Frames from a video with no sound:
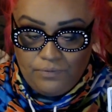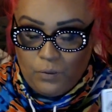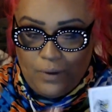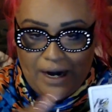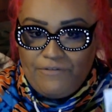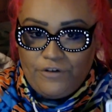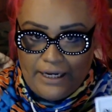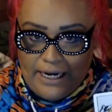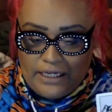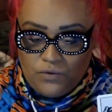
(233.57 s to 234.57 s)
whatever
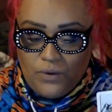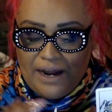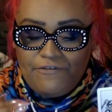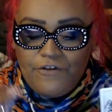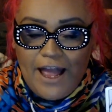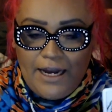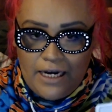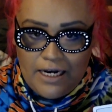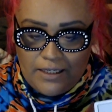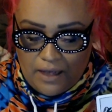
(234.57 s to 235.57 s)
it is, whatever
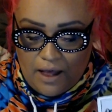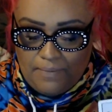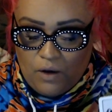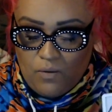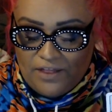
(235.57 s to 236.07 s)
ending is coming,